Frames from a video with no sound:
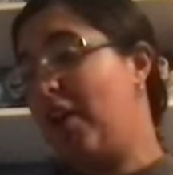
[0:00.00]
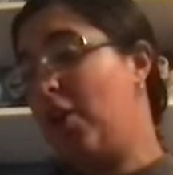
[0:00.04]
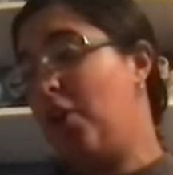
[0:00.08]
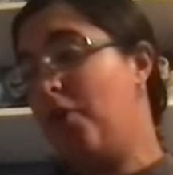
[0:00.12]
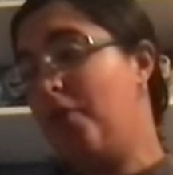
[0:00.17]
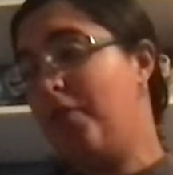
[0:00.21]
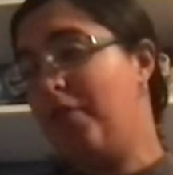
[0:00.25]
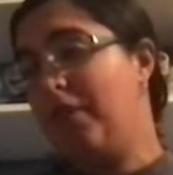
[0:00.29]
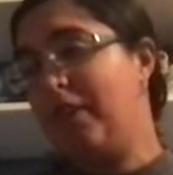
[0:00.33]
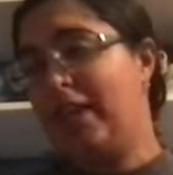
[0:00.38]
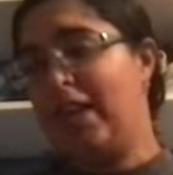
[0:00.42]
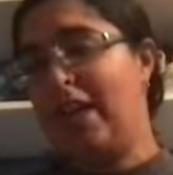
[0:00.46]

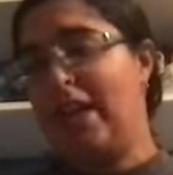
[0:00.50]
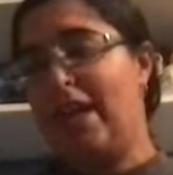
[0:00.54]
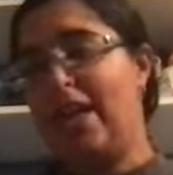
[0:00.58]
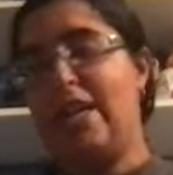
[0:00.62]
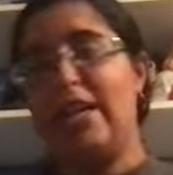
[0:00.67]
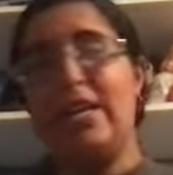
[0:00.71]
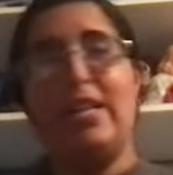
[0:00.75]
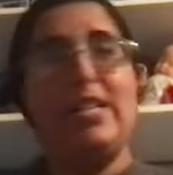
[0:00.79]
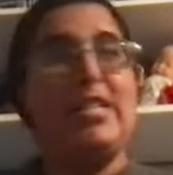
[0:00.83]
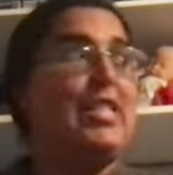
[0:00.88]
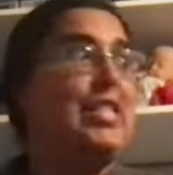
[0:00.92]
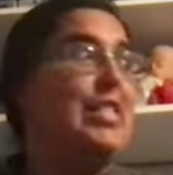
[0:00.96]
Hopefully,
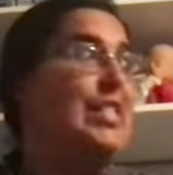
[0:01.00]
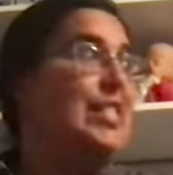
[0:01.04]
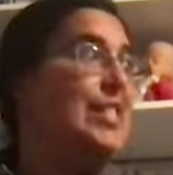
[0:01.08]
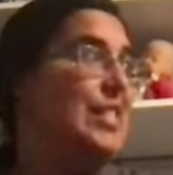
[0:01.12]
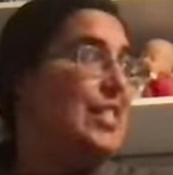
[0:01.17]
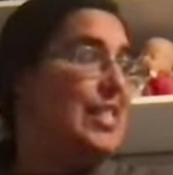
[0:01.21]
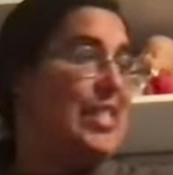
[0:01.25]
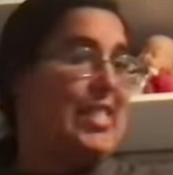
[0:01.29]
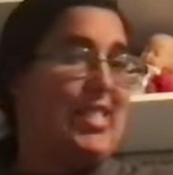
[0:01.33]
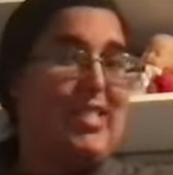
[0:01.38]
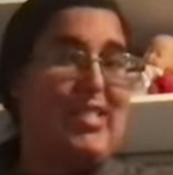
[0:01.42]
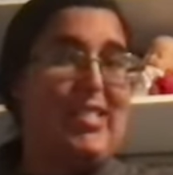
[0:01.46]
I
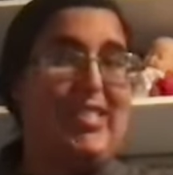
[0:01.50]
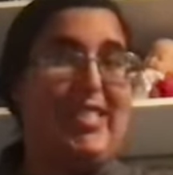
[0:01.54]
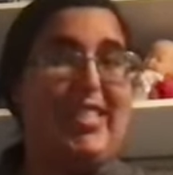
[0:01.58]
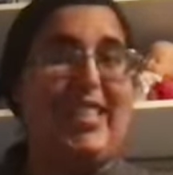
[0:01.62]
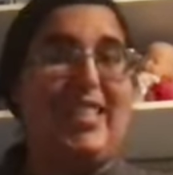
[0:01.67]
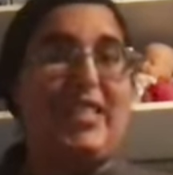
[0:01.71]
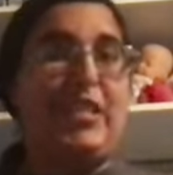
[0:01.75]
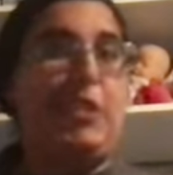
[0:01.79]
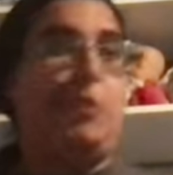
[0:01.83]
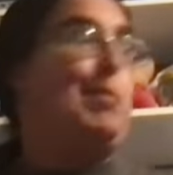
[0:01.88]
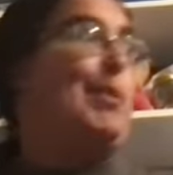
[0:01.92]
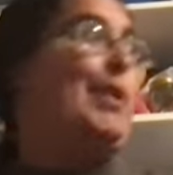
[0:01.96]
actually
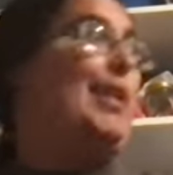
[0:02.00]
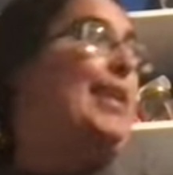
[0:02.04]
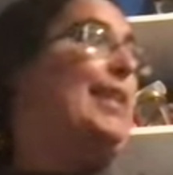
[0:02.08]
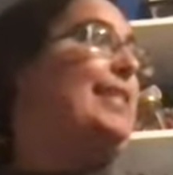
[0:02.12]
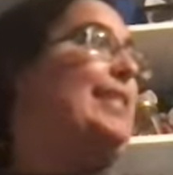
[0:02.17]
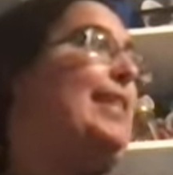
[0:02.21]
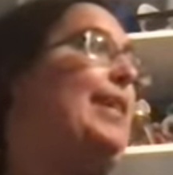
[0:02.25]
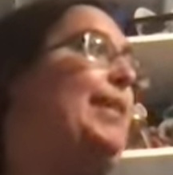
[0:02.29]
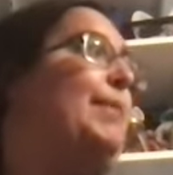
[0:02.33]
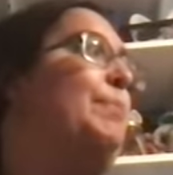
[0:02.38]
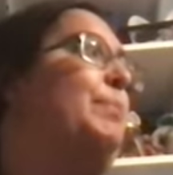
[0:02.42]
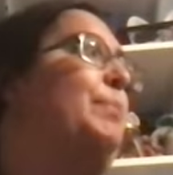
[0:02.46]
get some reading
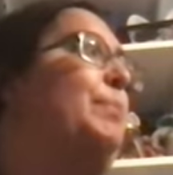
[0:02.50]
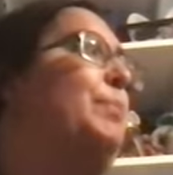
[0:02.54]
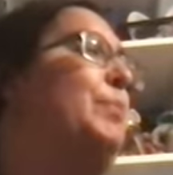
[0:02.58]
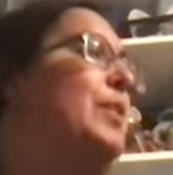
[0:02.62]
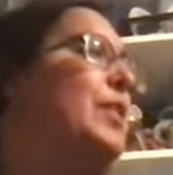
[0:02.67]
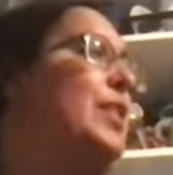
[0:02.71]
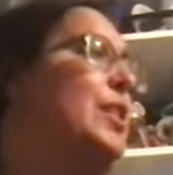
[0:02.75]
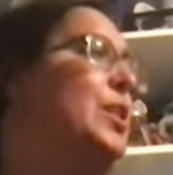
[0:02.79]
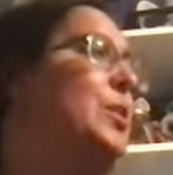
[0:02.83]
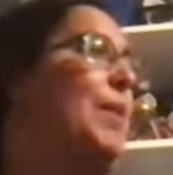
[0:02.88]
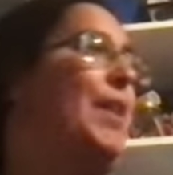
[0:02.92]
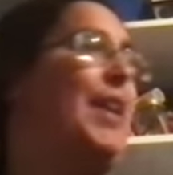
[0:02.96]
done
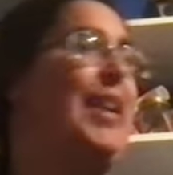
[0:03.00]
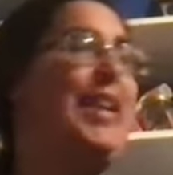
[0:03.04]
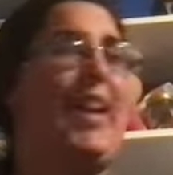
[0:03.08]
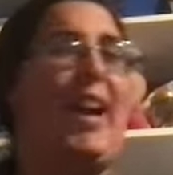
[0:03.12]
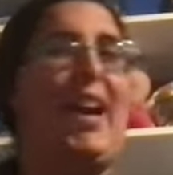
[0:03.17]
this week.